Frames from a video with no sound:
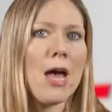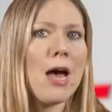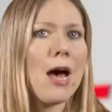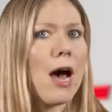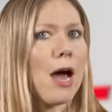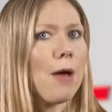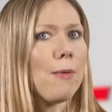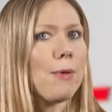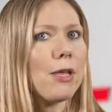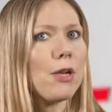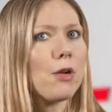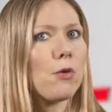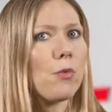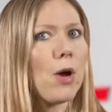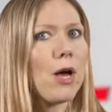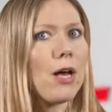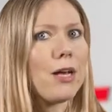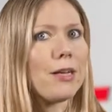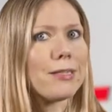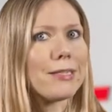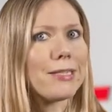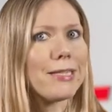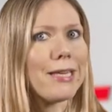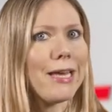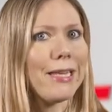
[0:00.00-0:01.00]
I'm Anna
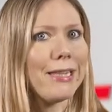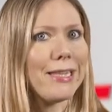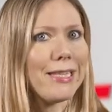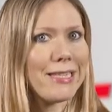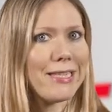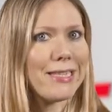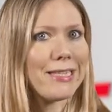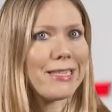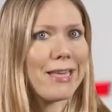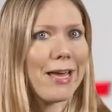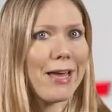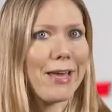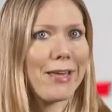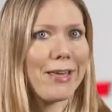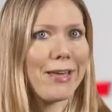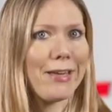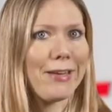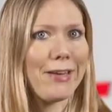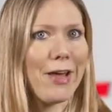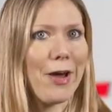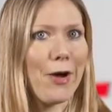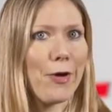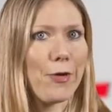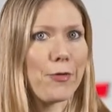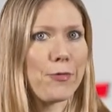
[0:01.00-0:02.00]
Wells, and this is
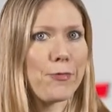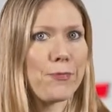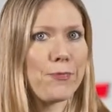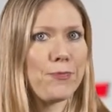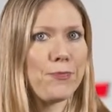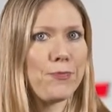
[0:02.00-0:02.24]
IEN Now.